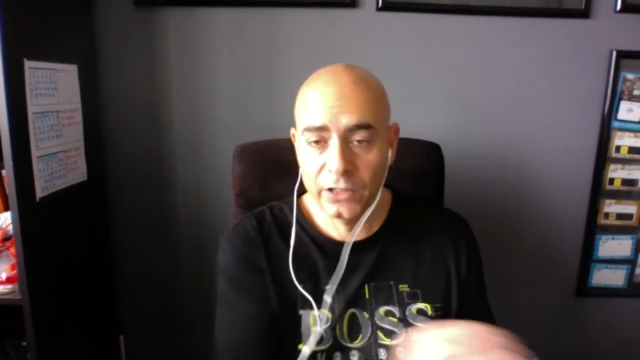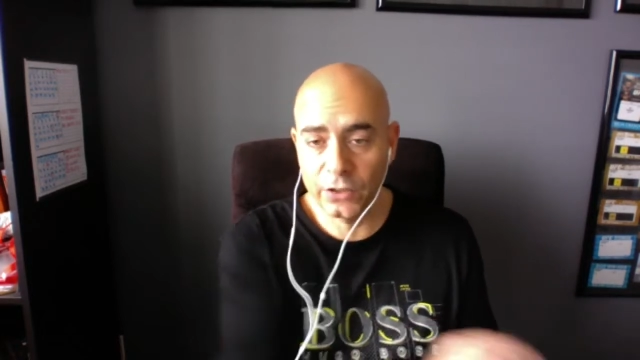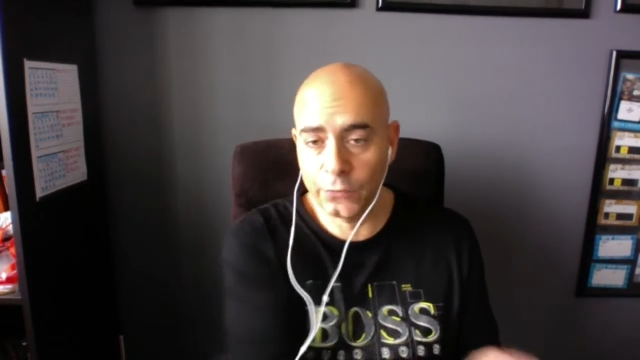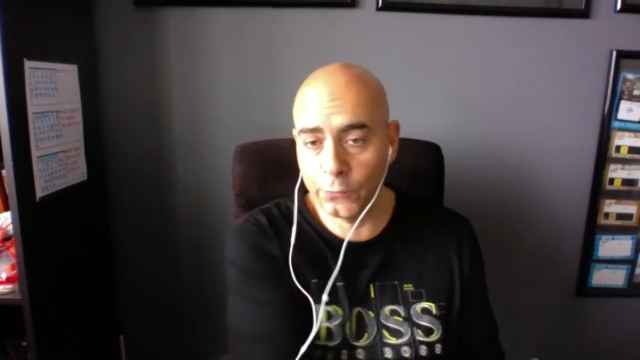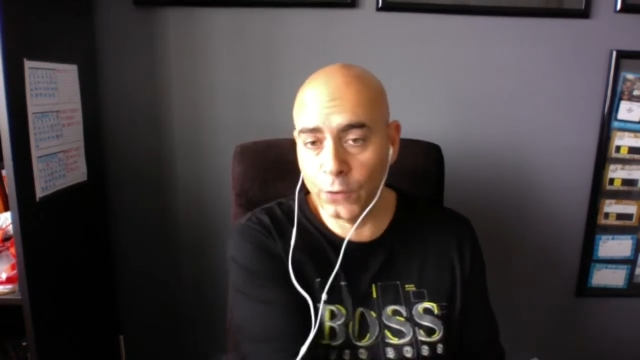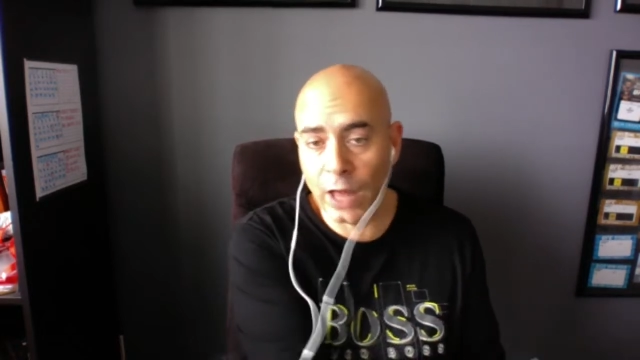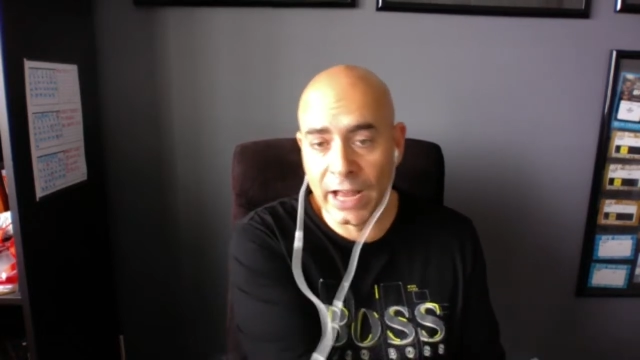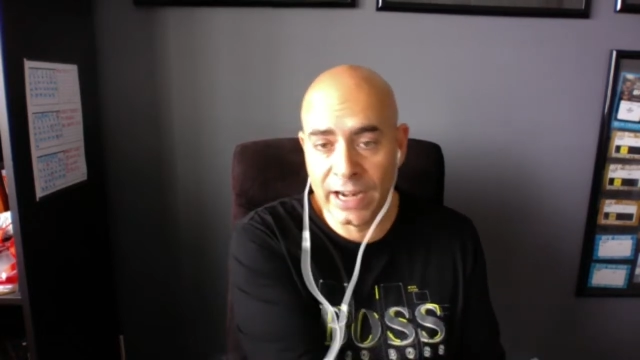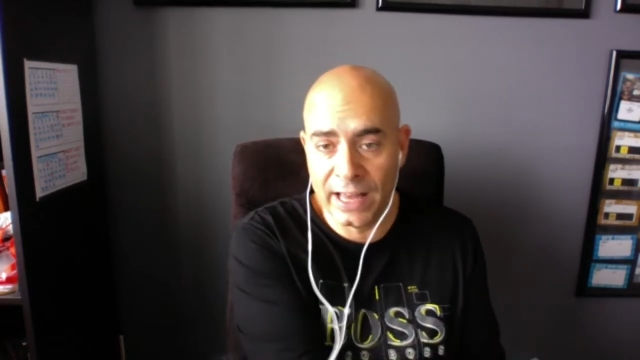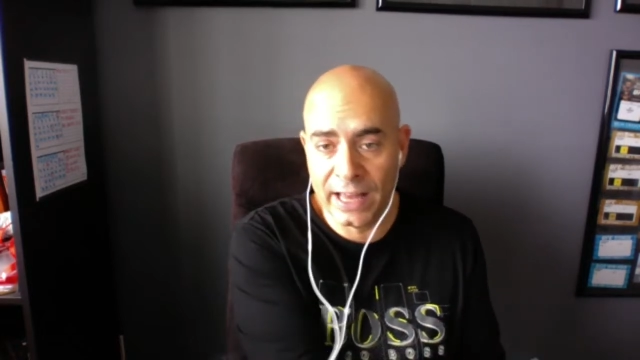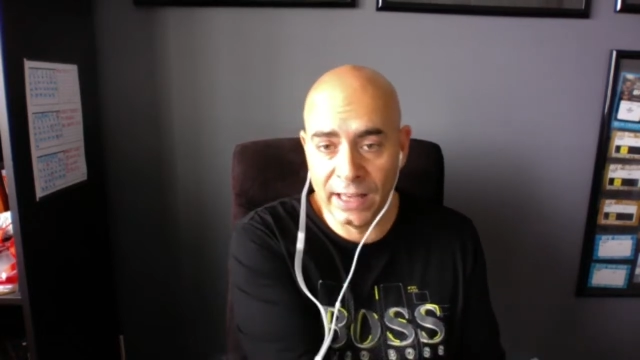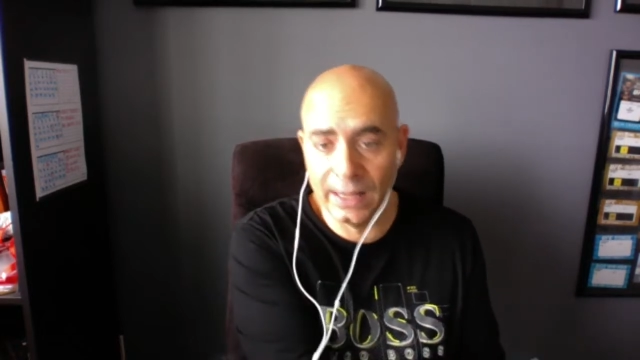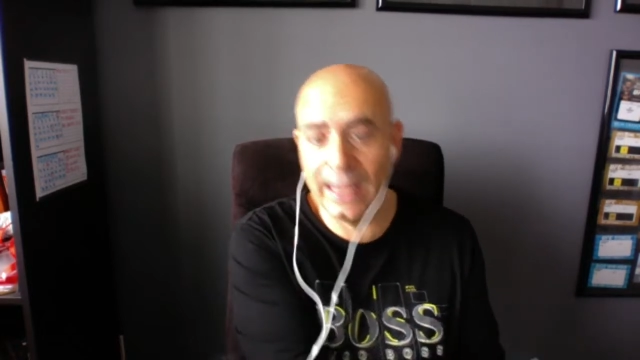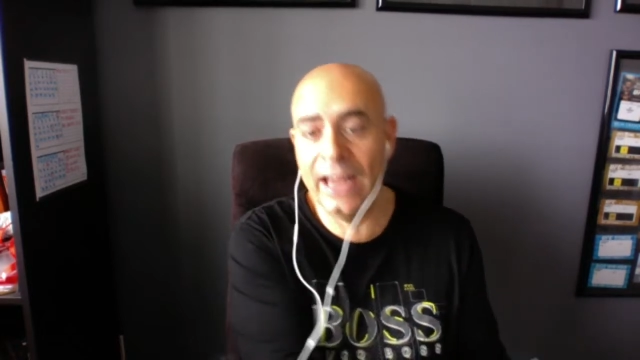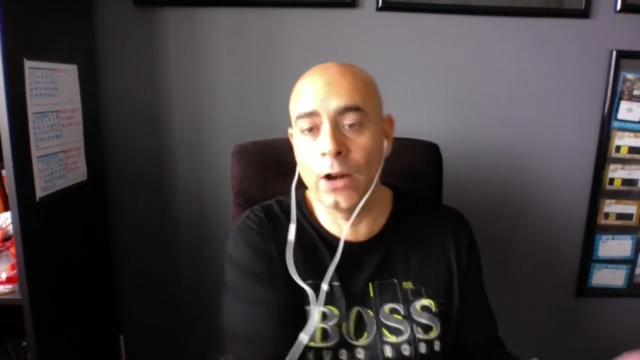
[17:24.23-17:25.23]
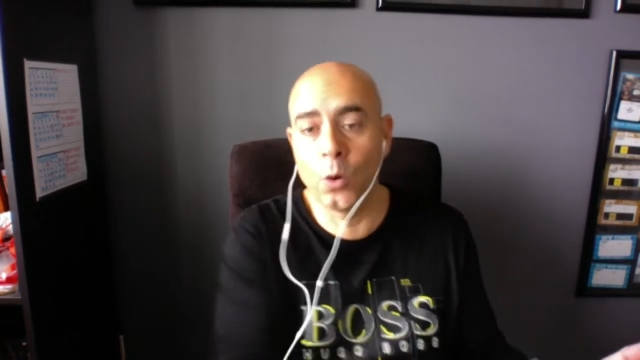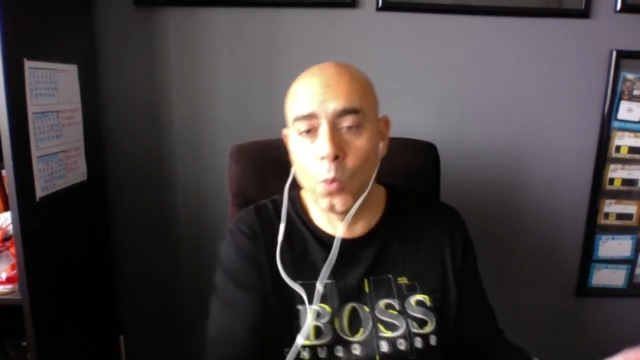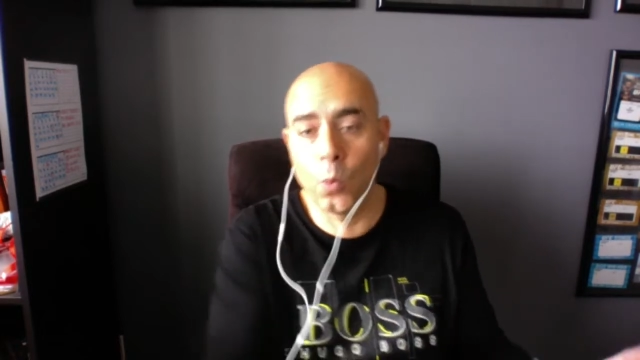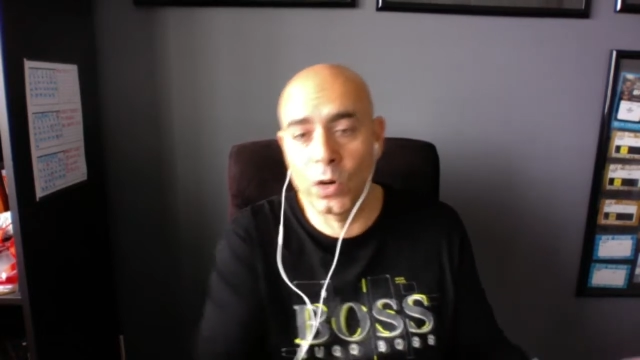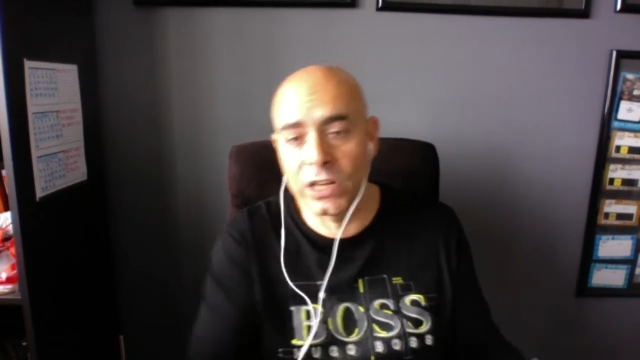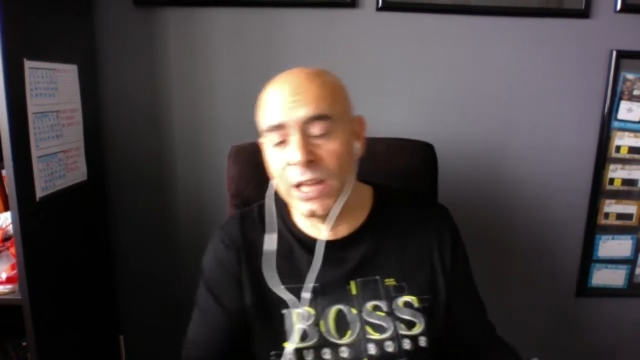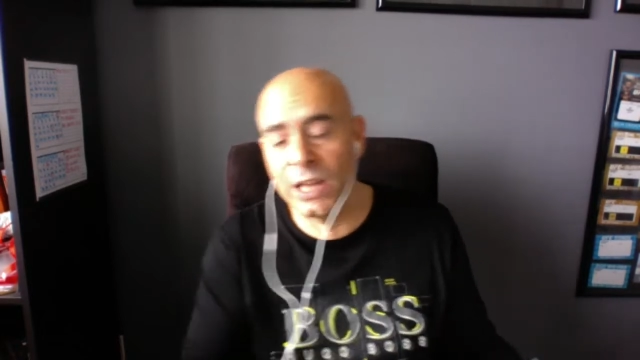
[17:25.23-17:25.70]
to fly to LA or
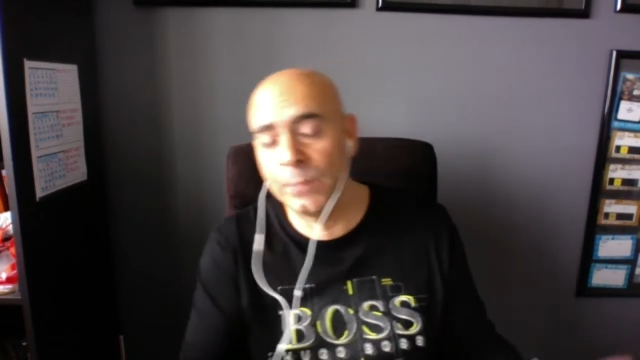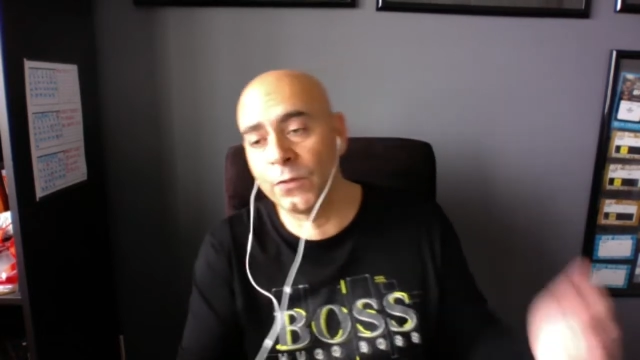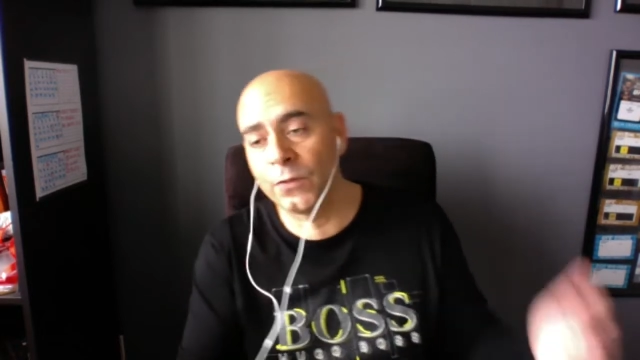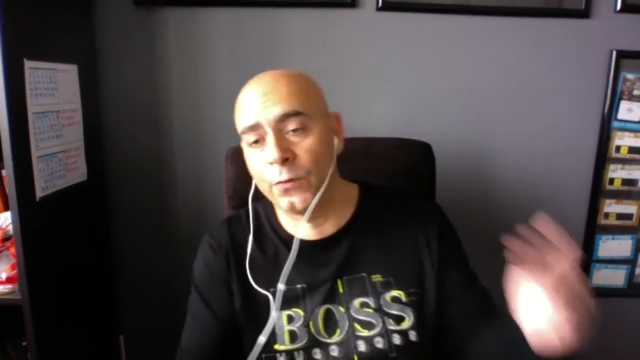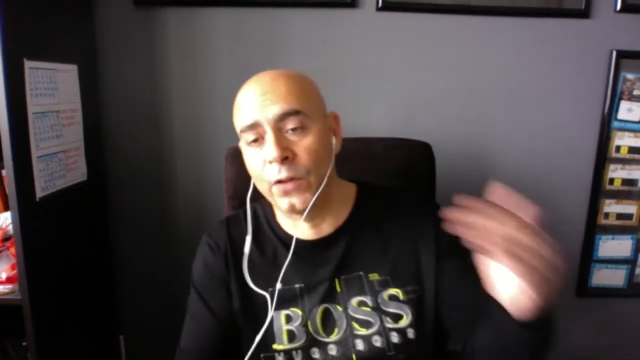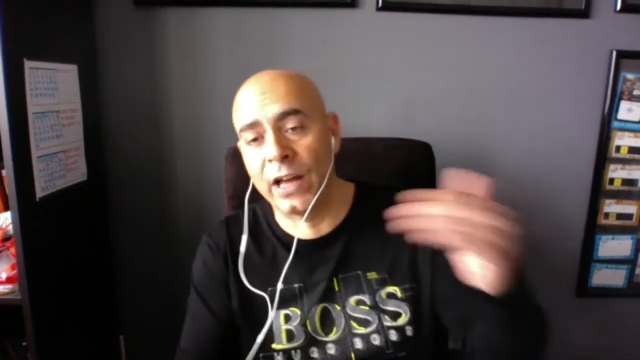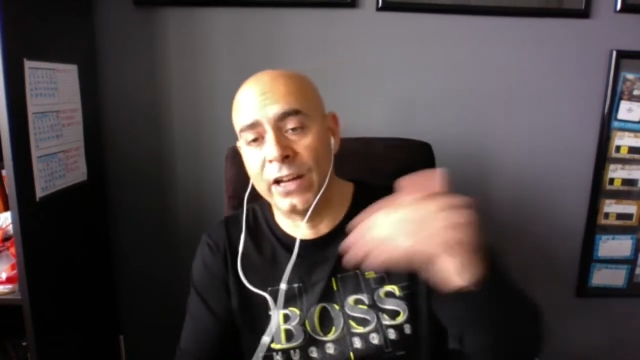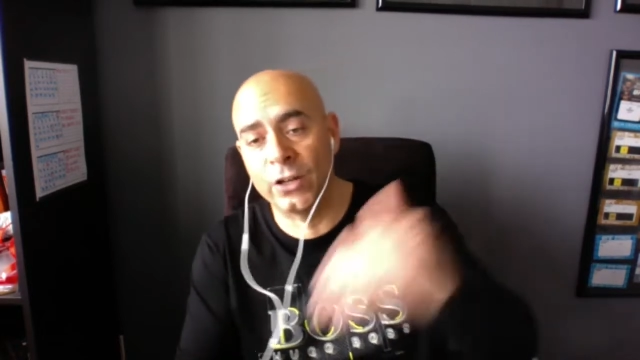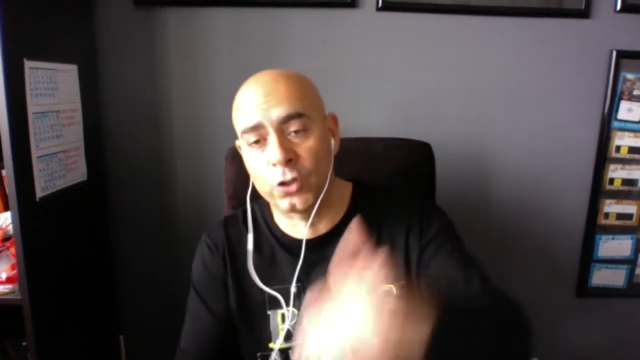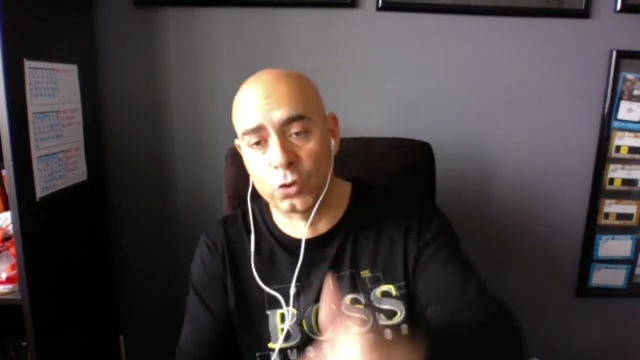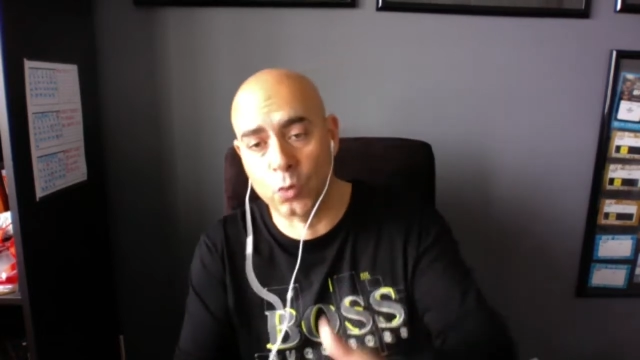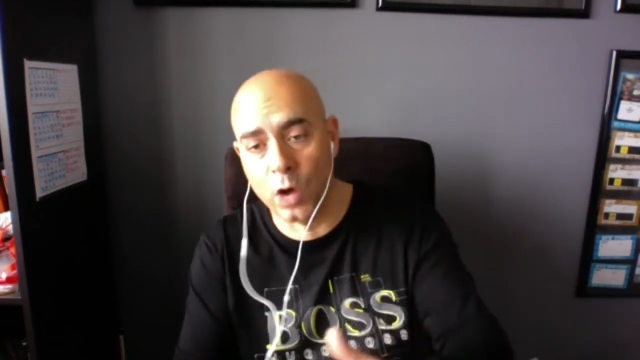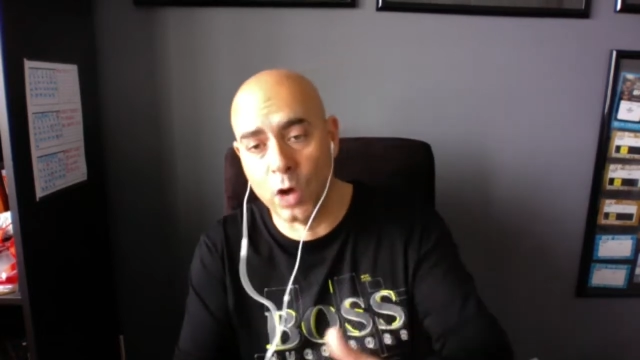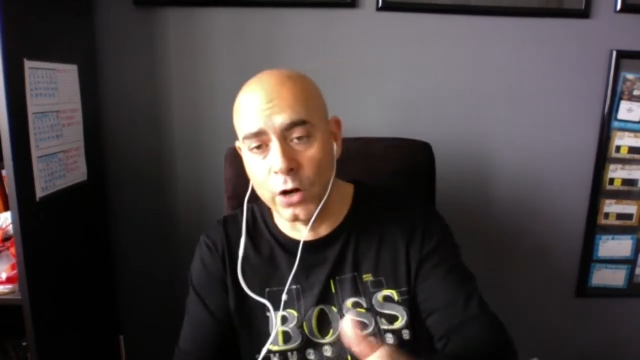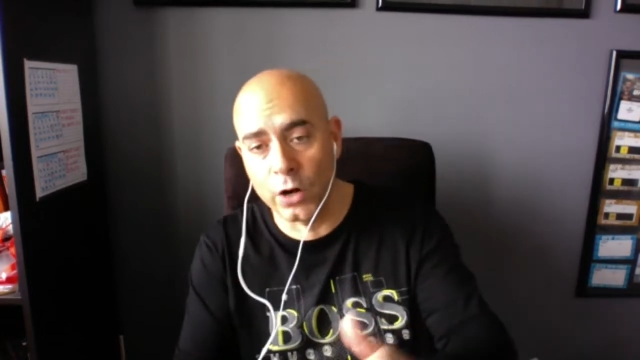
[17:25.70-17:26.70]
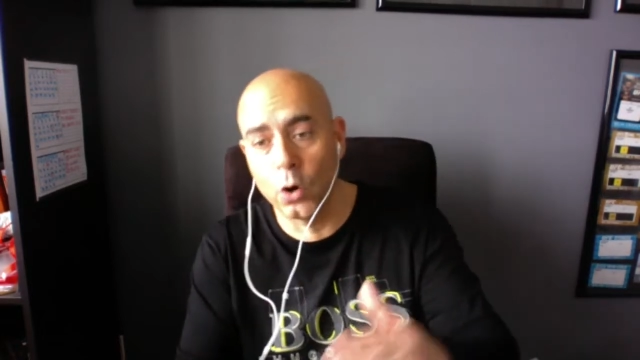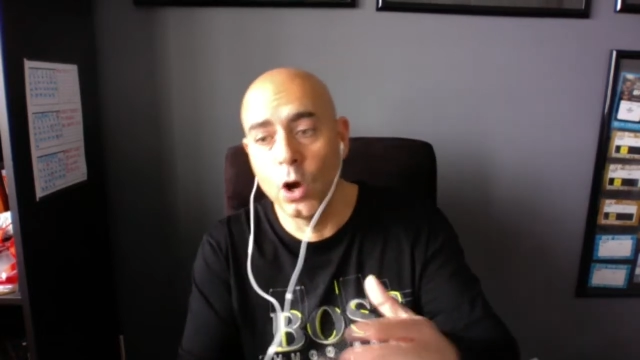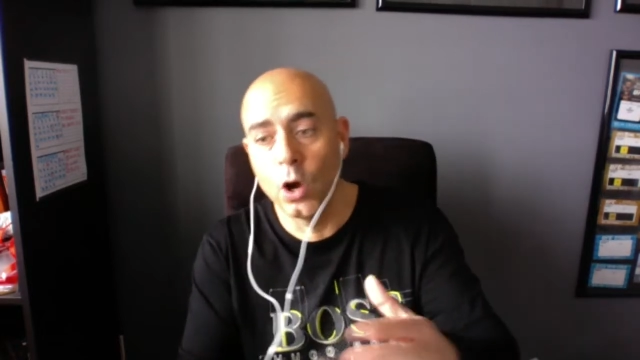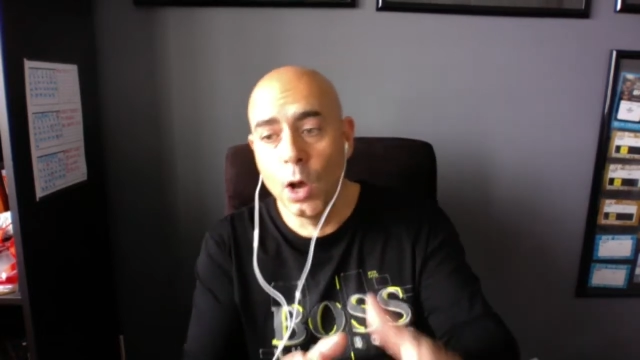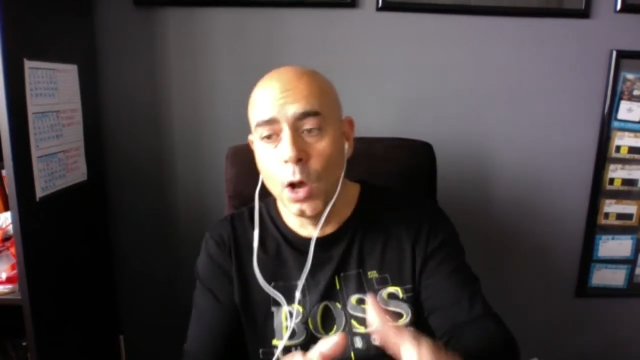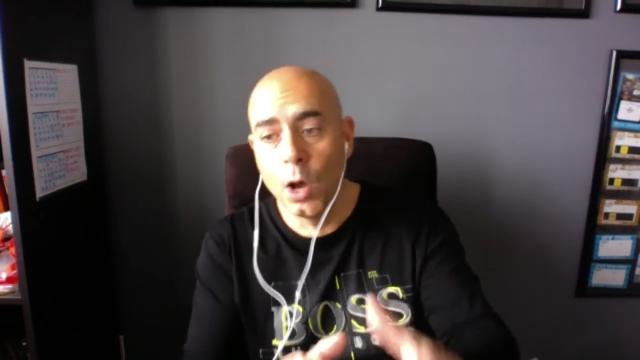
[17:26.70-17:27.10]
one of them to fly to Toronto,